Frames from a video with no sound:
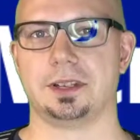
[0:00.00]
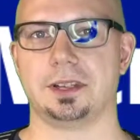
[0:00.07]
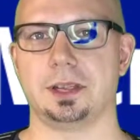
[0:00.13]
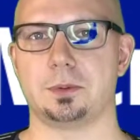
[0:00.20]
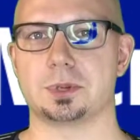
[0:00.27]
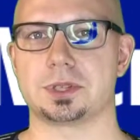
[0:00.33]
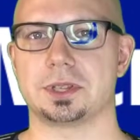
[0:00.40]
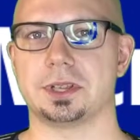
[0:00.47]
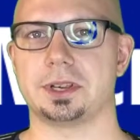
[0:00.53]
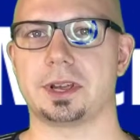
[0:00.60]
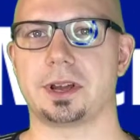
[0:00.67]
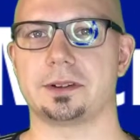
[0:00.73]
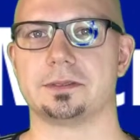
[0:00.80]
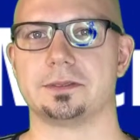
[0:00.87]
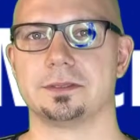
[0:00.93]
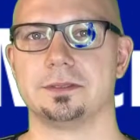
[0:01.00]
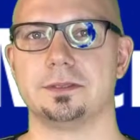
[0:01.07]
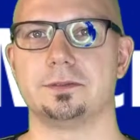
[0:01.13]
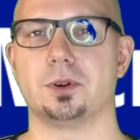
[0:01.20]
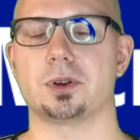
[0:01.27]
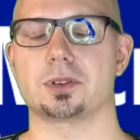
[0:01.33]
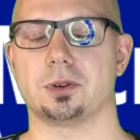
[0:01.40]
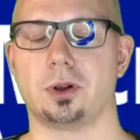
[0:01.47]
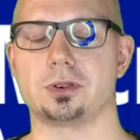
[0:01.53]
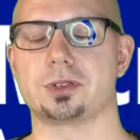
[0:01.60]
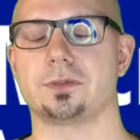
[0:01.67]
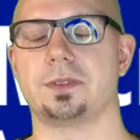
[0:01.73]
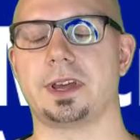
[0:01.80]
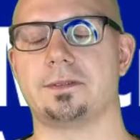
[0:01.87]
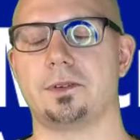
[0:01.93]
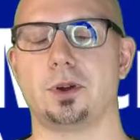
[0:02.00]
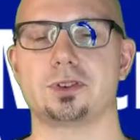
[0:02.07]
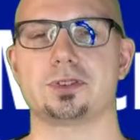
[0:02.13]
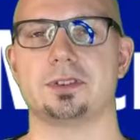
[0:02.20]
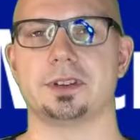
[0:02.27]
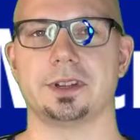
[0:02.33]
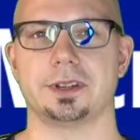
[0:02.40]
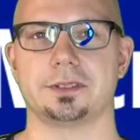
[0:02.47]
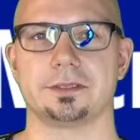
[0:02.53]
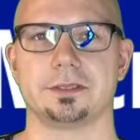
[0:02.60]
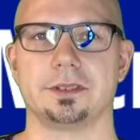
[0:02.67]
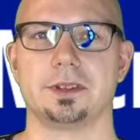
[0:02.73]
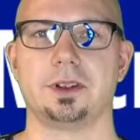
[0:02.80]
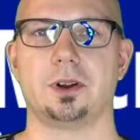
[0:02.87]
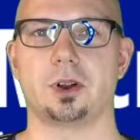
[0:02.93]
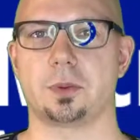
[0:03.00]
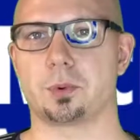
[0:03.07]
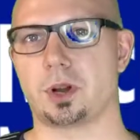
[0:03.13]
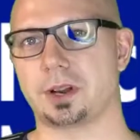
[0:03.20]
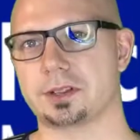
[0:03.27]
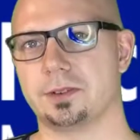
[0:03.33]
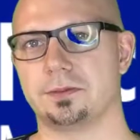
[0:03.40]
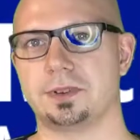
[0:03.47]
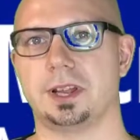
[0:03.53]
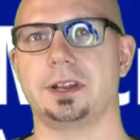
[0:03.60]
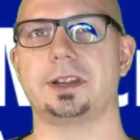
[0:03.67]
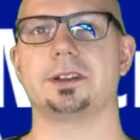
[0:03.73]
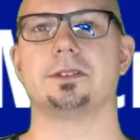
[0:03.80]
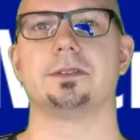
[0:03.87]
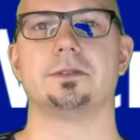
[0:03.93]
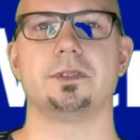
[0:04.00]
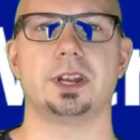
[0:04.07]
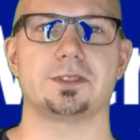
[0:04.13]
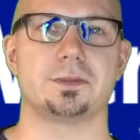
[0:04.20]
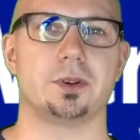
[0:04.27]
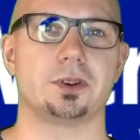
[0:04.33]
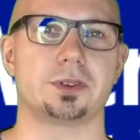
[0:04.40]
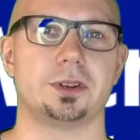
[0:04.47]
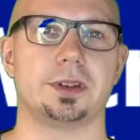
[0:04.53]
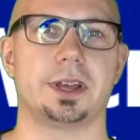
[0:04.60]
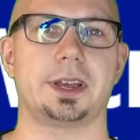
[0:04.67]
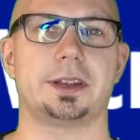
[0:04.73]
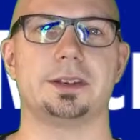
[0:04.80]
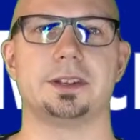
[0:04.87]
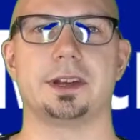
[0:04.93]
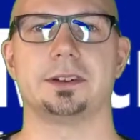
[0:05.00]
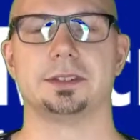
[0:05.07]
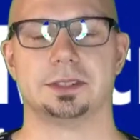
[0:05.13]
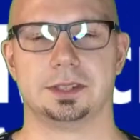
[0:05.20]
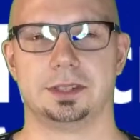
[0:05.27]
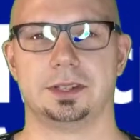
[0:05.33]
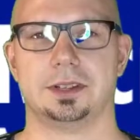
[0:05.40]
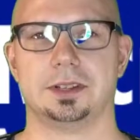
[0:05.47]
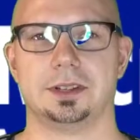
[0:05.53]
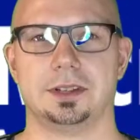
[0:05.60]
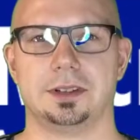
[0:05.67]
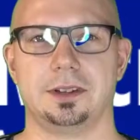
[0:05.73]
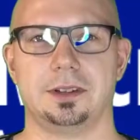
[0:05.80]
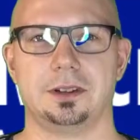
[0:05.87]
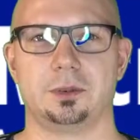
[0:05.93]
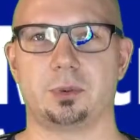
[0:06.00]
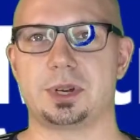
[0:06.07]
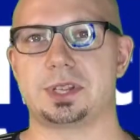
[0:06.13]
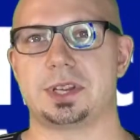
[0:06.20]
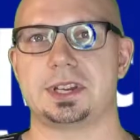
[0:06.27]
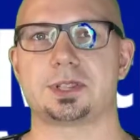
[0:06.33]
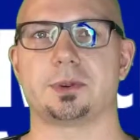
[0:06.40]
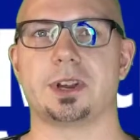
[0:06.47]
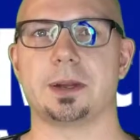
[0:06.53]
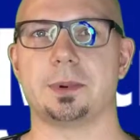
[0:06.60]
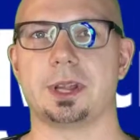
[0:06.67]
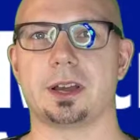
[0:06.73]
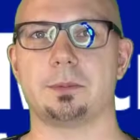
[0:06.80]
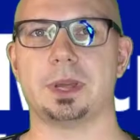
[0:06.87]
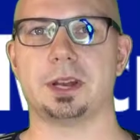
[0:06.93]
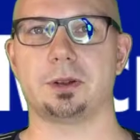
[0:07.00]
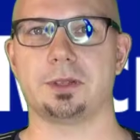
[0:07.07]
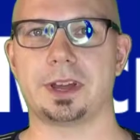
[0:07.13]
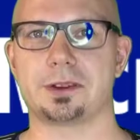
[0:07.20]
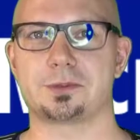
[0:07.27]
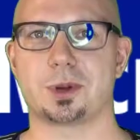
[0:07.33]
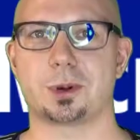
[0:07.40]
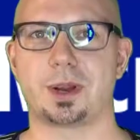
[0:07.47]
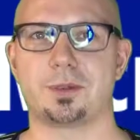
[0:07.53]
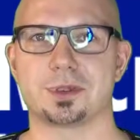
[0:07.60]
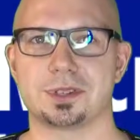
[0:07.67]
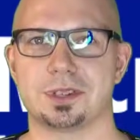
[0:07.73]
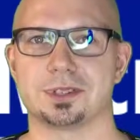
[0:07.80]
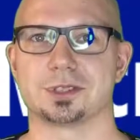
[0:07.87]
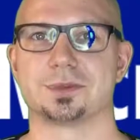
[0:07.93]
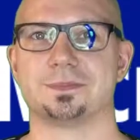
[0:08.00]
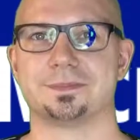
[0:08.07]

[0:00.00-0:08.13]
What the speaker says: it was the first launch of that version, of product in Finland, Finnish version, and the rest is history. I mean, I've been on that road ever since.